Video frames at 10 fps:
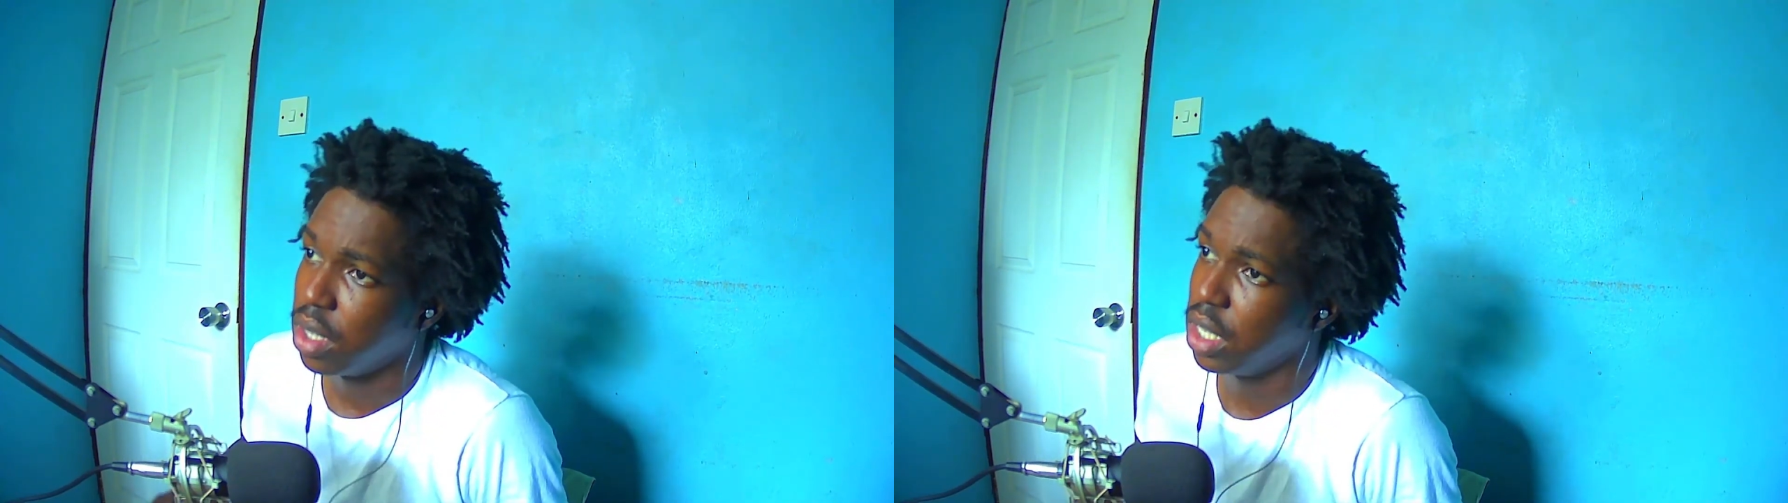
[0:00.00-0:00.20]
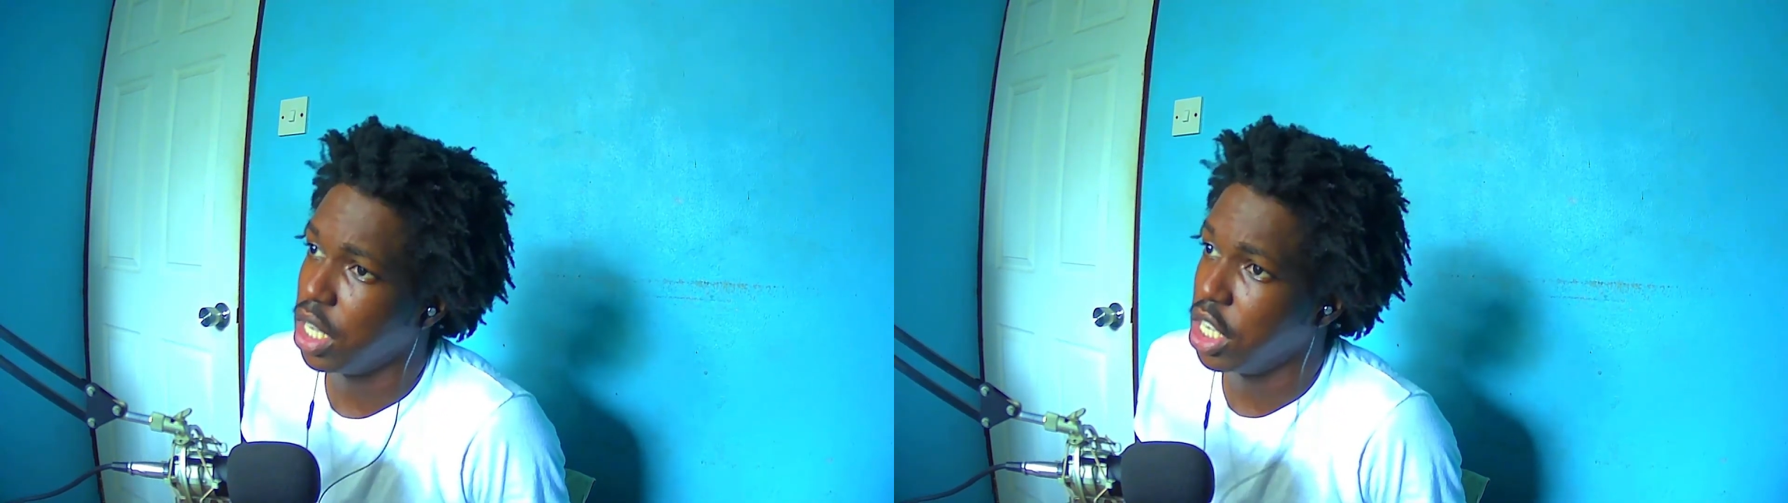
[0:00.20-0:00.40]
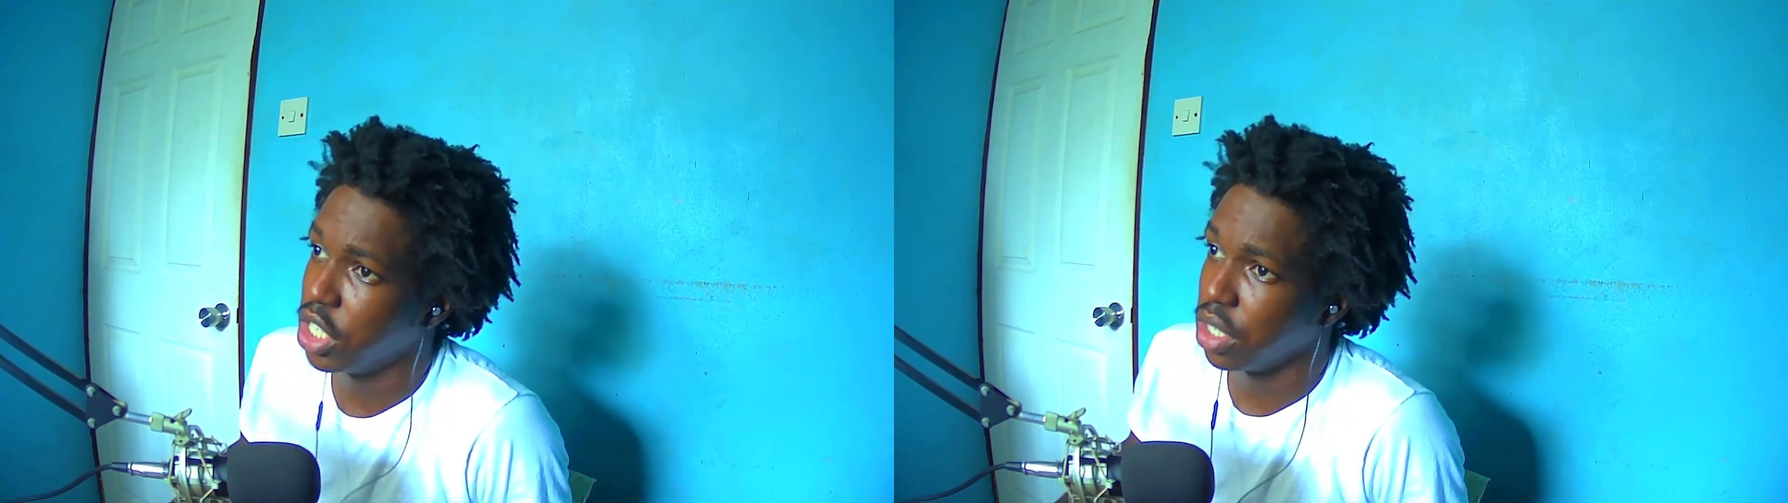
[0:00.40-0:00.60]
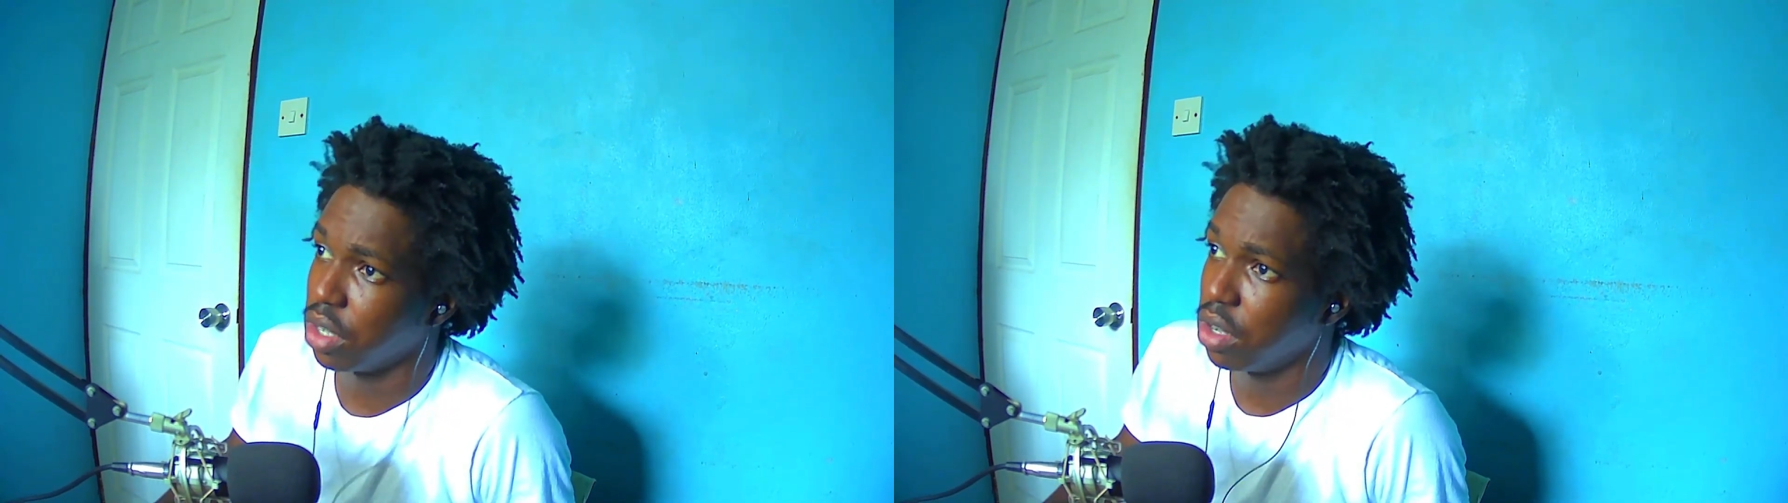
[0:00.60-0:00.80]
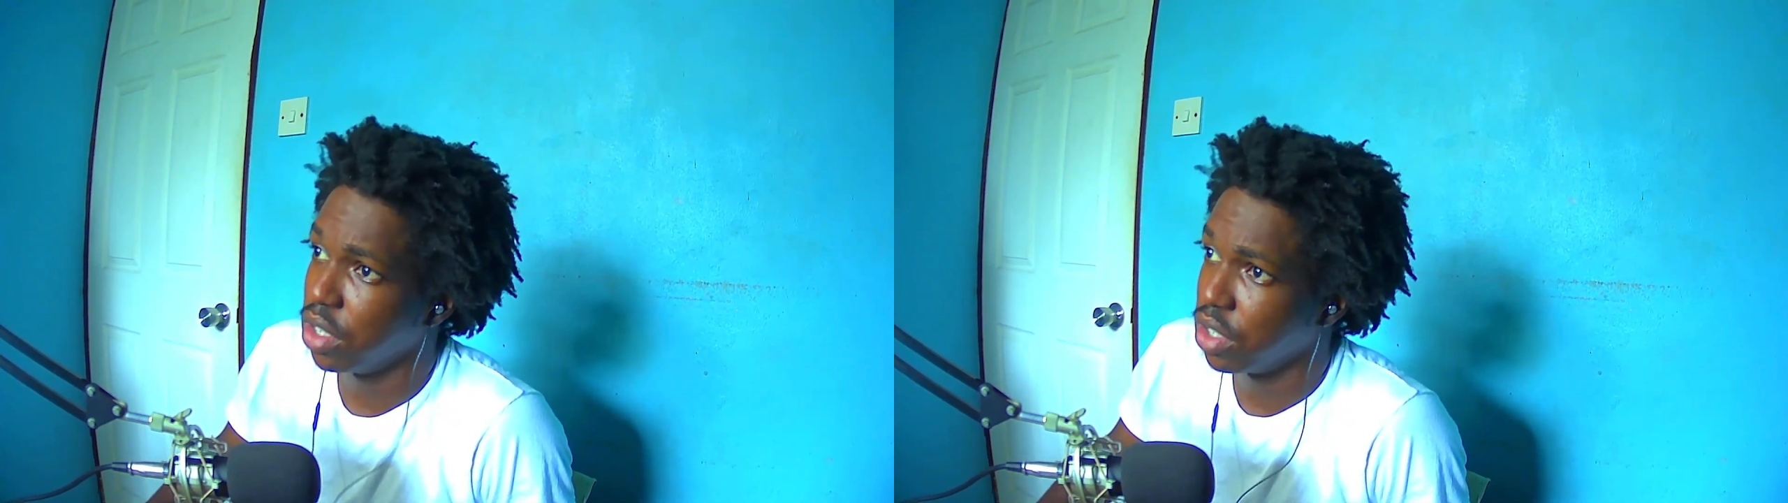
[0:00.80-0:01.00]
the Asian
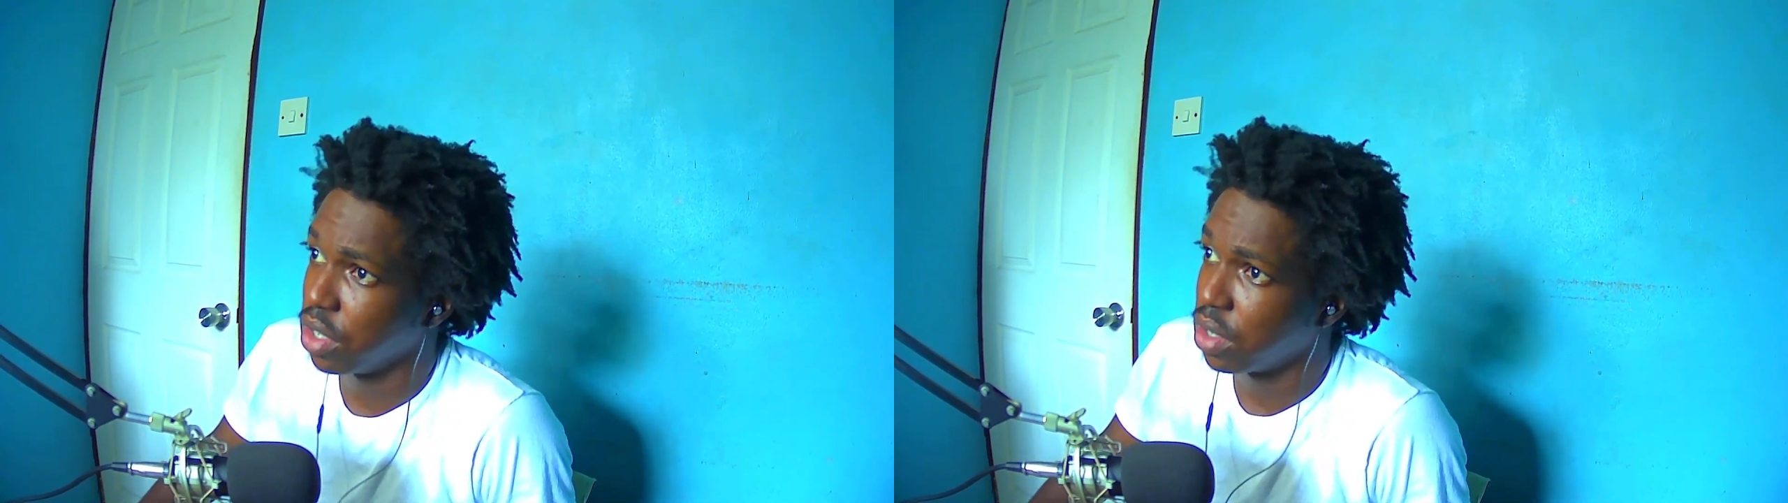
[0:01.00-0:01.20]
culture.